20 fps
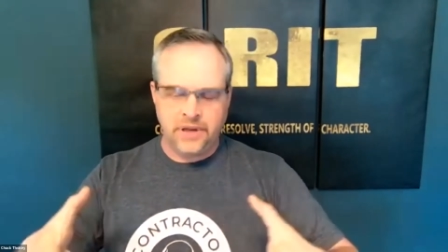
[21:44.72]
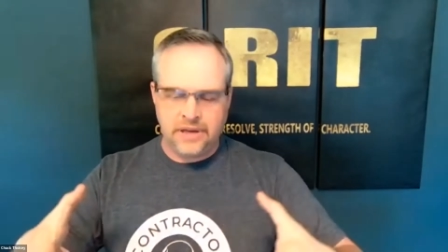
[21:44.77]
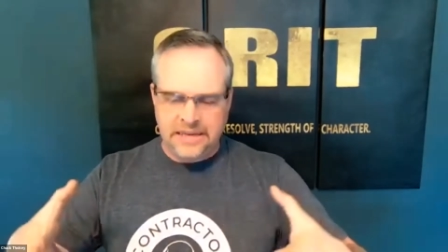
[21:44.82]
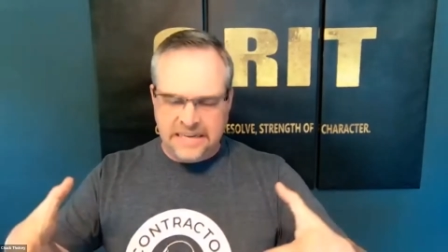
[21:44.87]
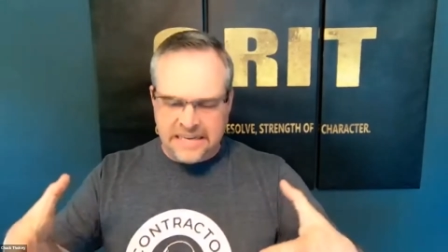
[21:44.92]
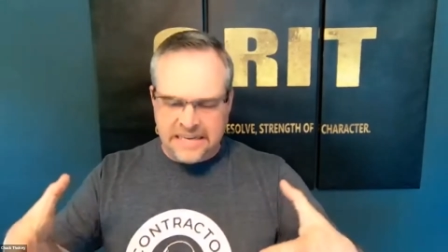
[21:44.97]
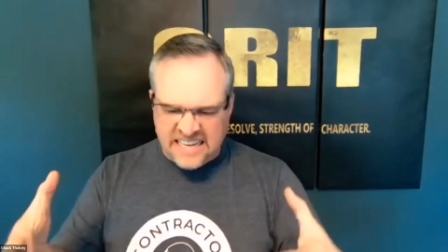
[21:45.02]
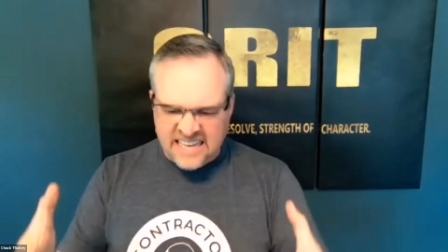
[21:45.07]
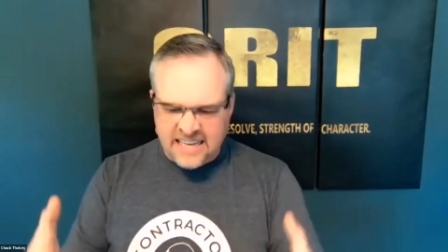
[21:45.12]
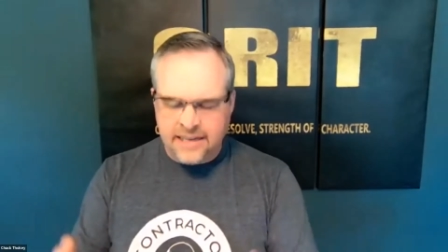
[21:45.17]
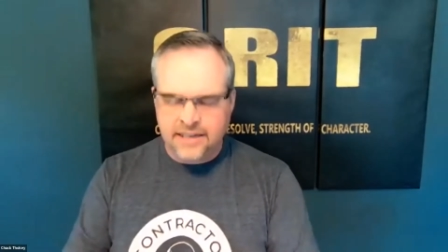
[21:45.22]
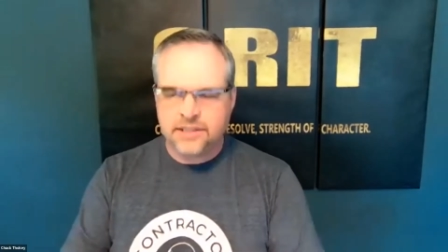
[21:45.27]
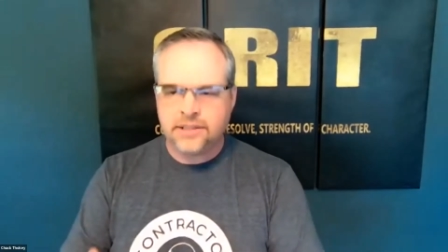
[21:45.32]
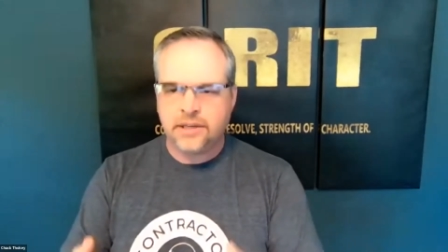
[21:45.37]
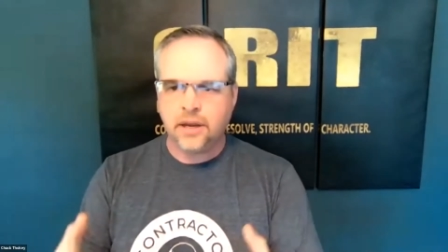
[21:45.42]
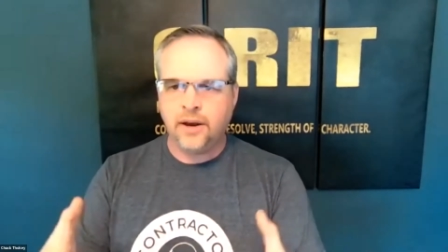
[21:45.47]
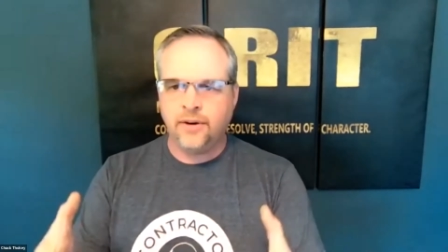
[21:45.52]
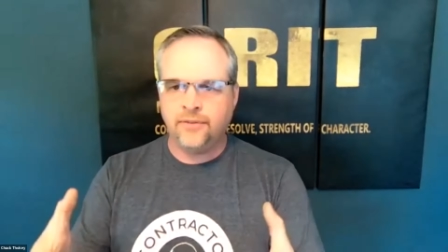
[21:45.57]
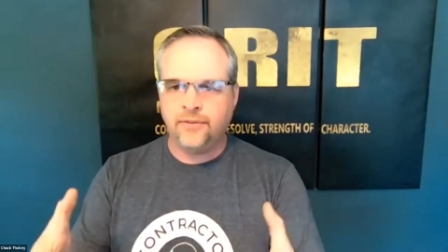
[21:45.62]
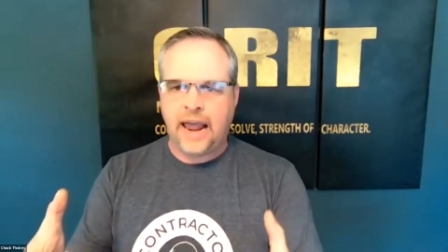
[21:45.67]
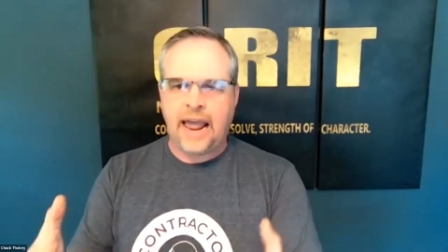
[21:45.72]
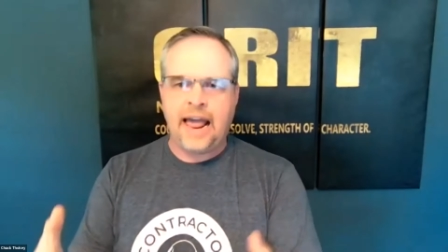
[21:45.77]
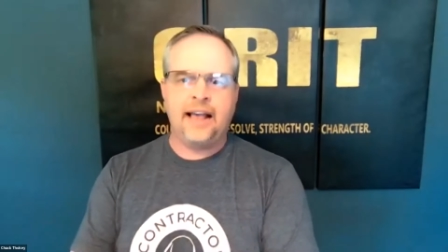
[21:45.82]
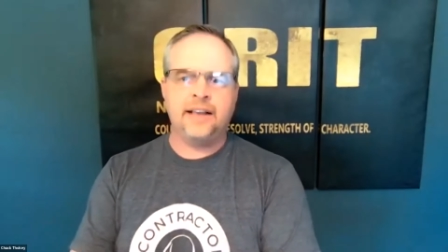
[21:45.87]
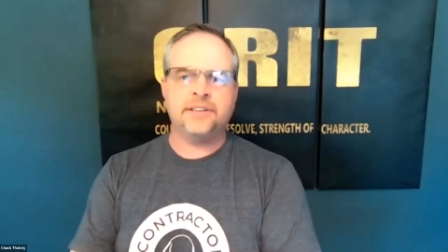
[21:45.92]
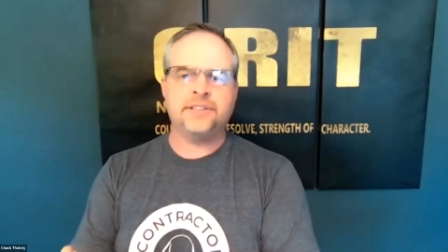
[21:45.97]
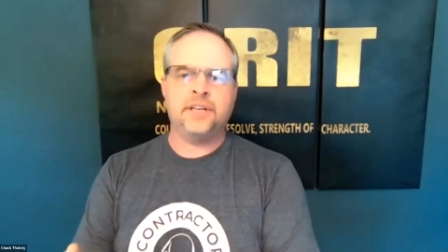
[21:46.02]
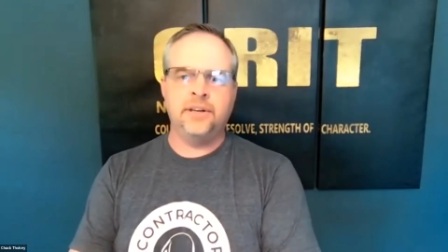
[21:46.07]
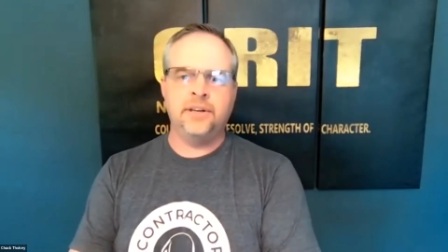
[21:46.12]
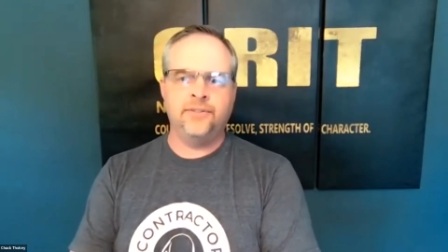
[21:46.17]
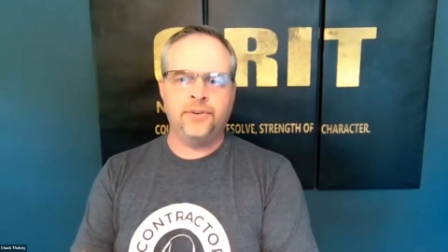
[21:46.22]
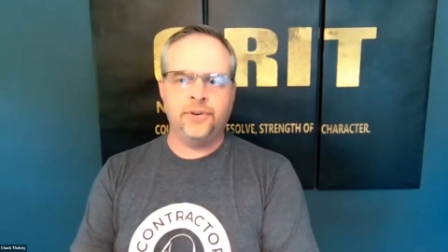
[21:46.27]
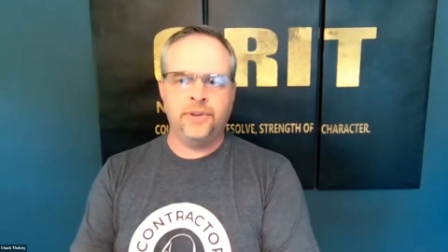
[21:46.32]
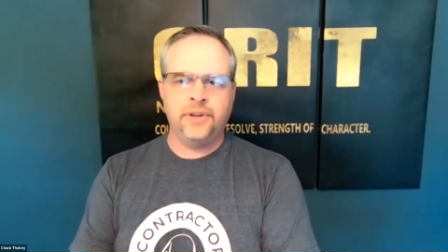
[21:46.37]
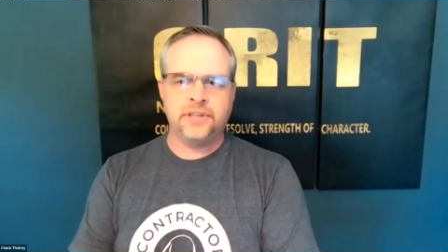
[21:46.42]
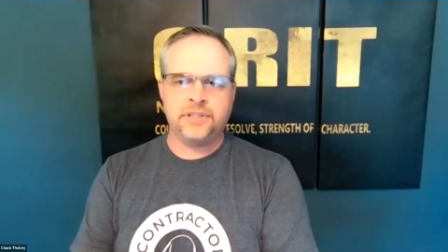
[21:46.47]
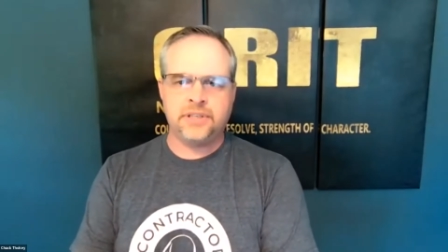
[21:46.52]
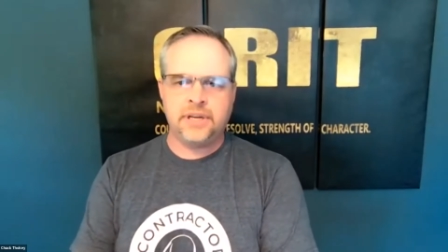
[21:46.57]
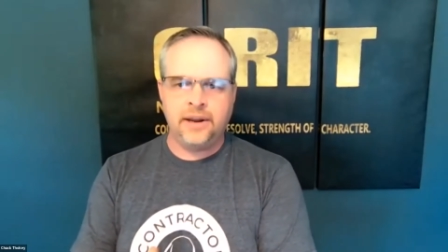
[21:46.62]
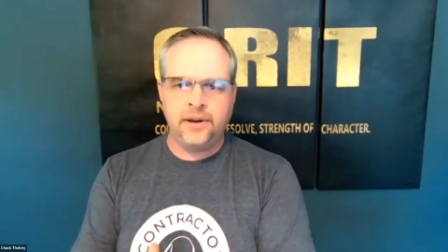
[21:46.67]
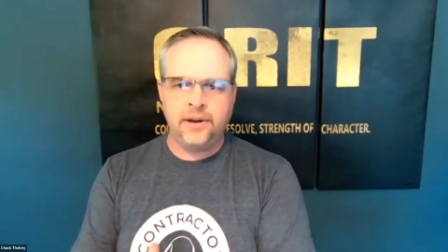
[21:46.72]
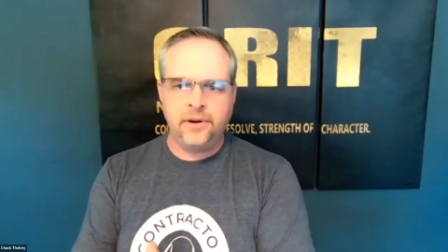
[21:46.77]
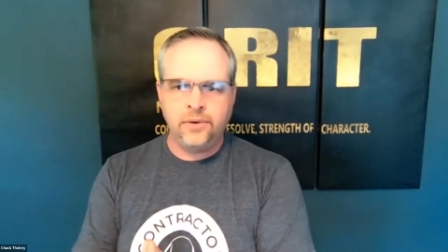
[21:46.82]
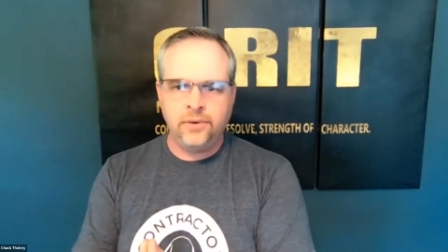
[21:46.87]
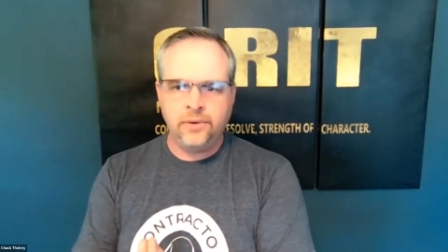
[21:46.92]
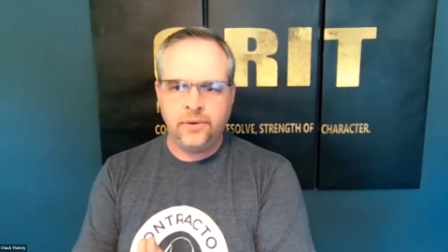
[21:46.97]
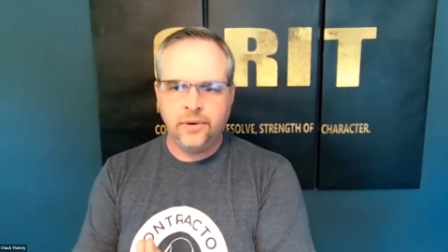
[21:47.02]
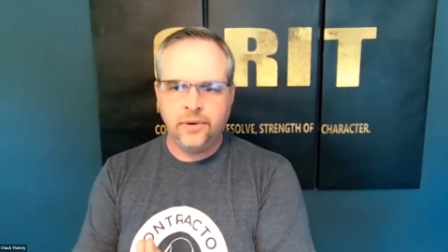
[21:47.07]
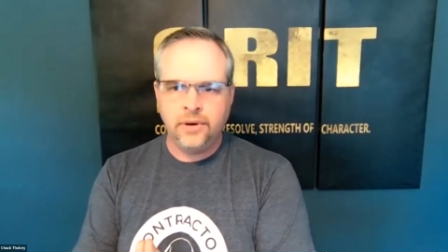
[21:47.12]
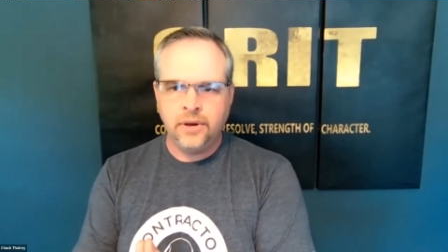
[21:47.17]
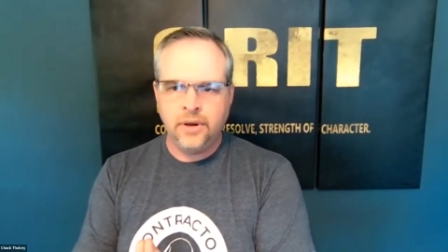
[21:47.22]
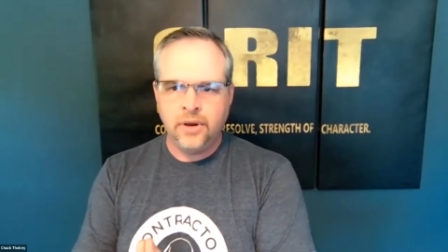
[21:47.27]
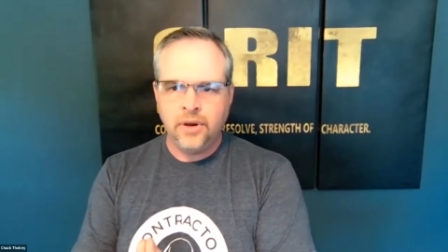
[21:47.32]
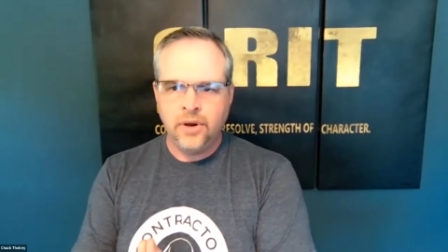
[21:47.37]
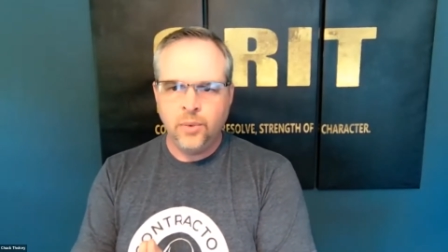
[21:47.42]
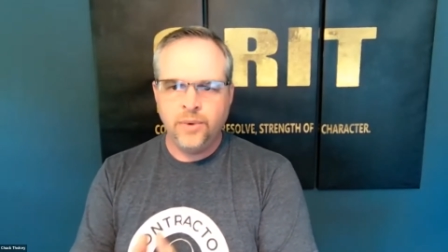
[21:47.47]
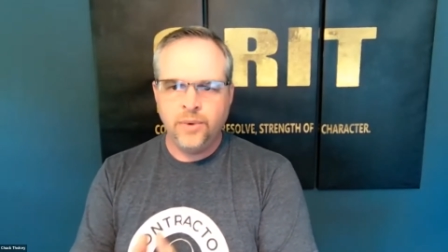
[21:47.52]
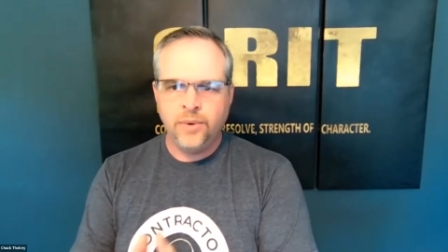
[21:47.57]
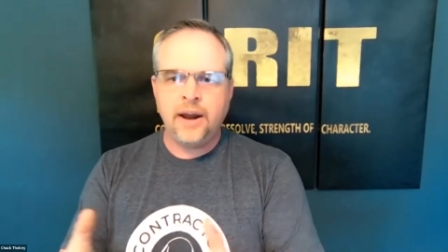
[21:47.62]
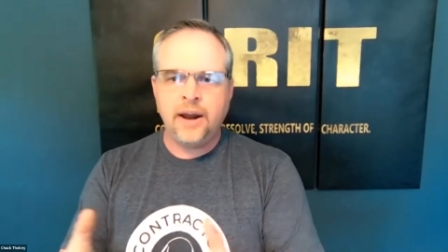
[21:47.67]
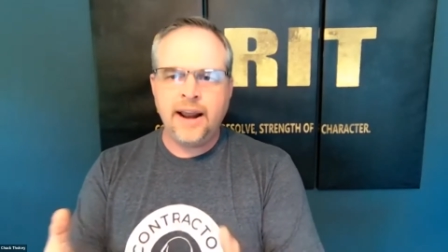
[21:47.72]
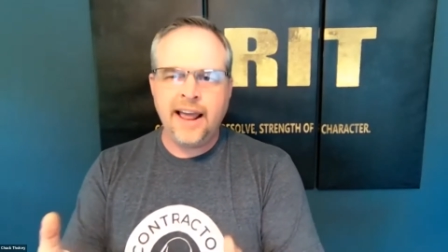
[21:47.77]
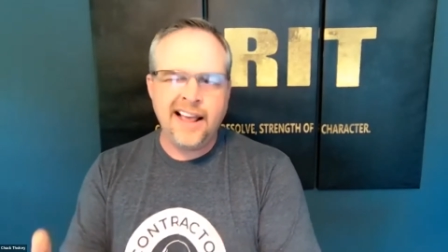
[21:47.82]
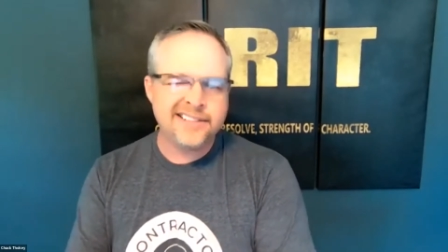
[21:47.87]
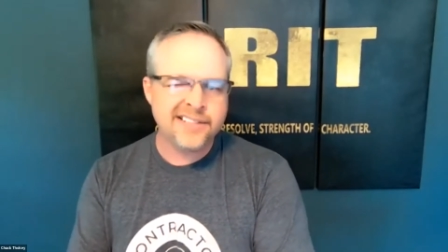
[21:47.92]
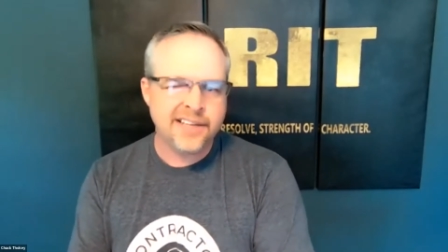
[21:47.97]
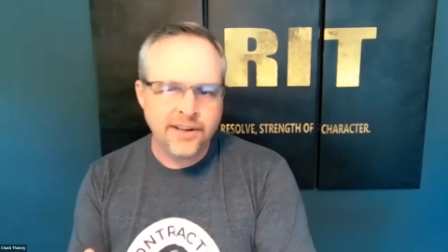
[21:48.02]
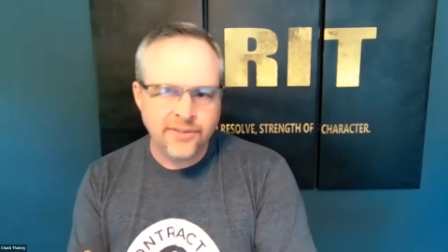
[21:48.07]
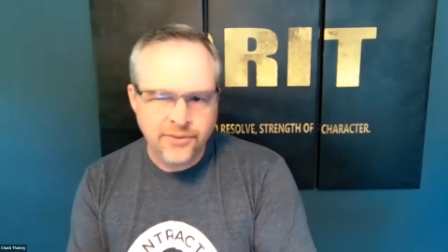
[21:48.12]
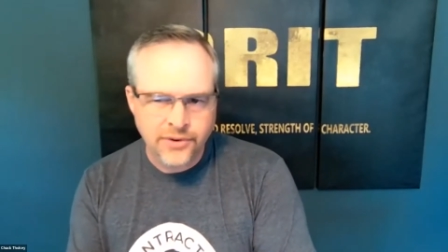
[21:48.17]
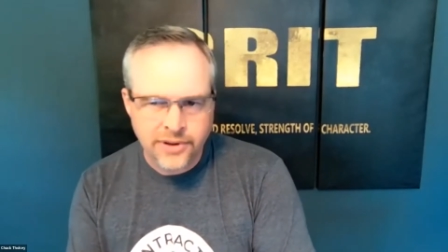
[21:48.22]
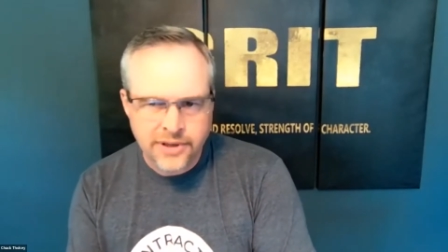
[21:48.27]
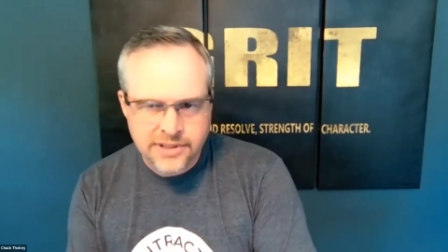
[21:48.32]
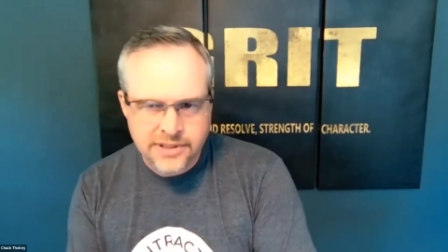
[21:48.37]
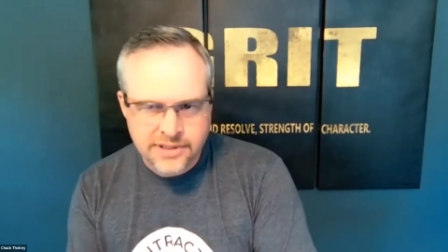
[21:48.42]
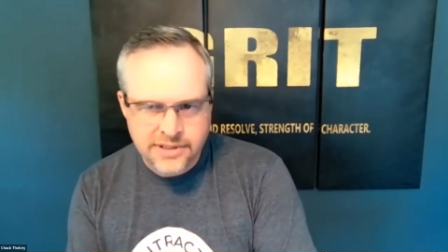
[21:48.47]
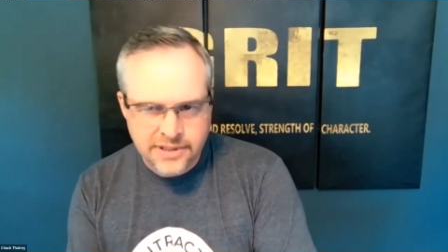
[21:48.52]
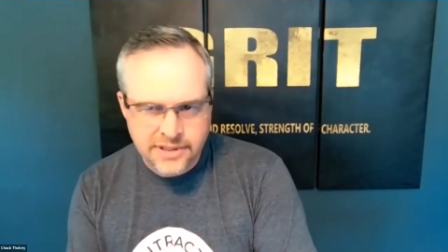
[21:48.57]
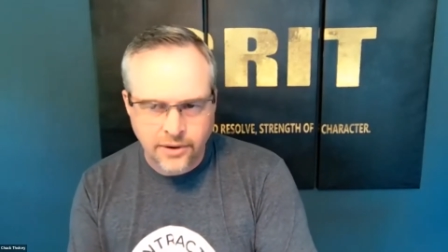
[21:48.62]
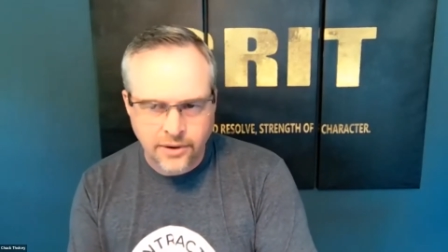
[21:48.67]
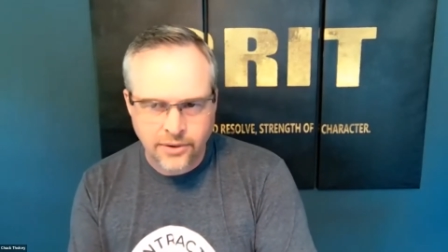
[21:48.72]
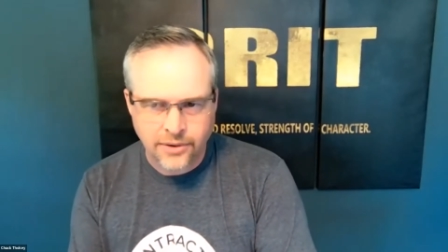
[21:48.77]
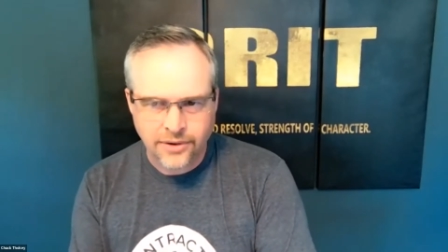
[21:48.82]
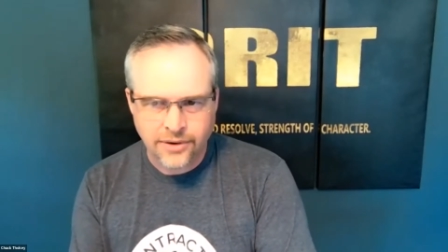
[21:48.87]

ease of asking for the sale without asking for the sale.